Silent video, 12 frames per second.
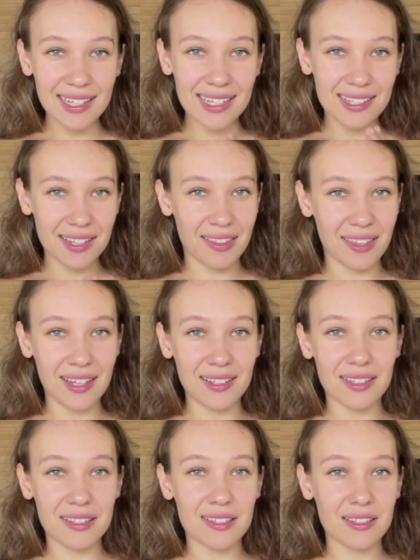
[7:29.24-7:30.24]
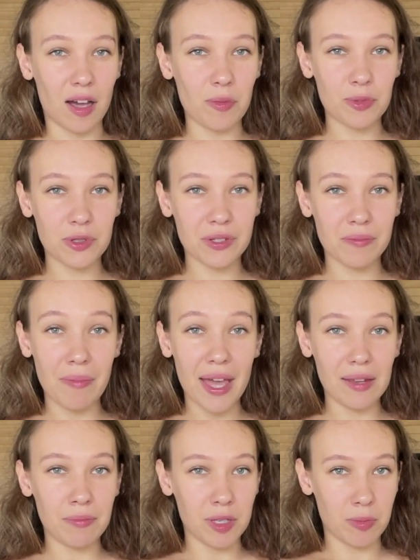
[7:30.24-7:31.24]
is a thing that stops
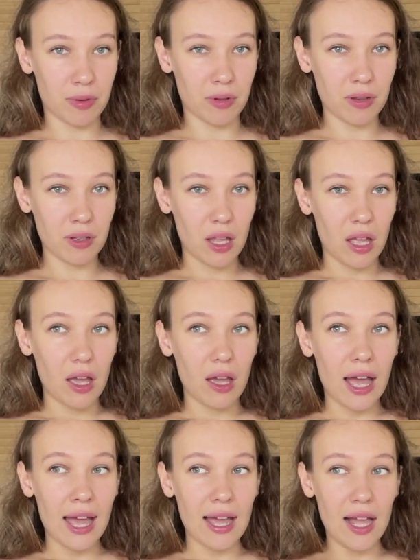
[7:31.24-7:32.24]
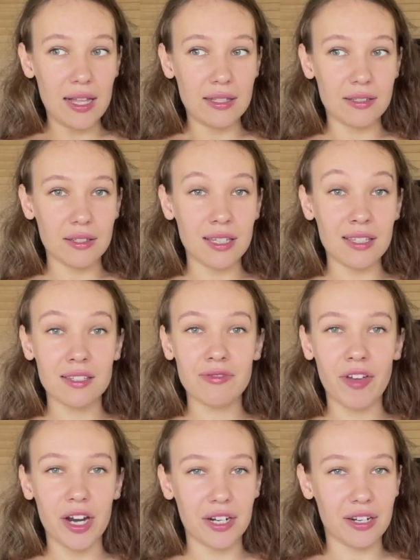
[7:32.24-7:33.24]
many people, and it's
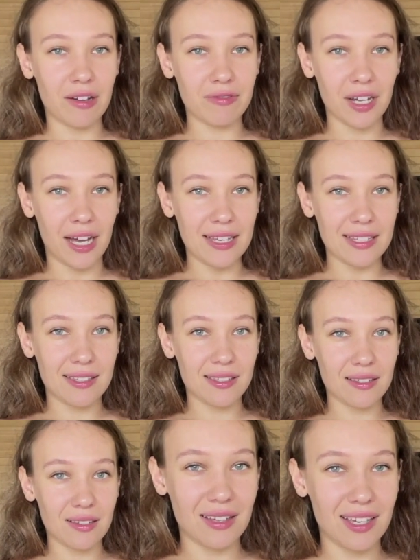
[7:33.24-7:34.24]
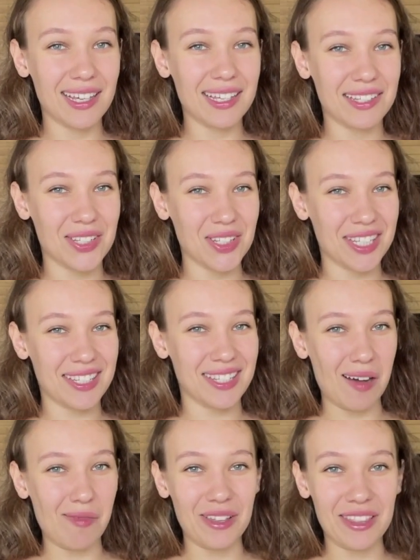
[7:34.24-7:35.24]
fair enough, guys, to
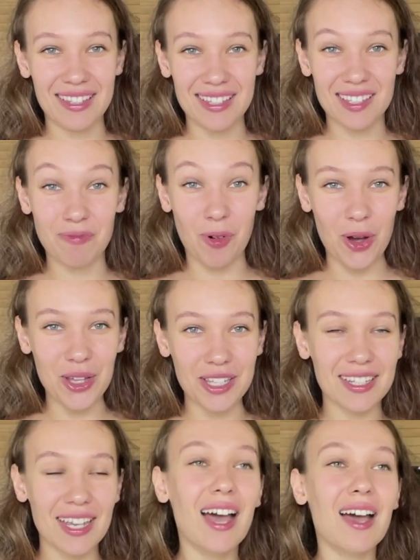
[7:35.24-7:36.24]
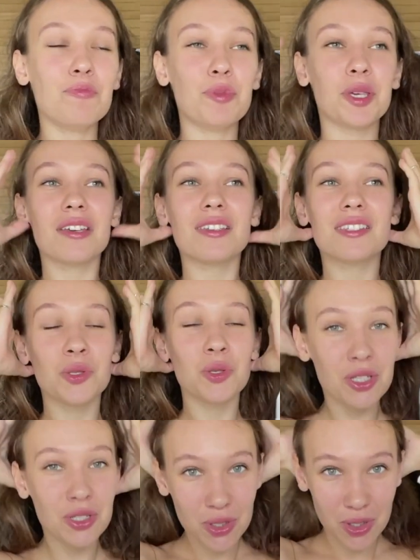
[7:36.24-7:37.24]
stop at this point, because you
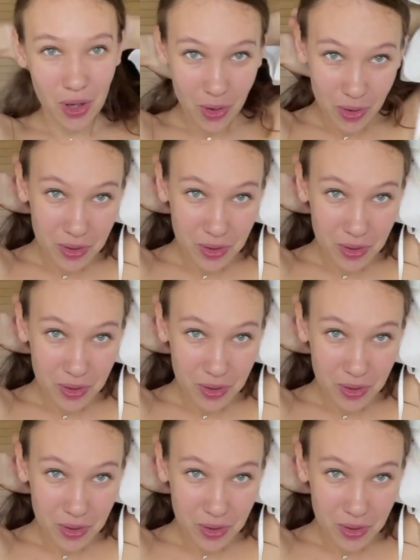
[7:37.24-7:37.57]
need to know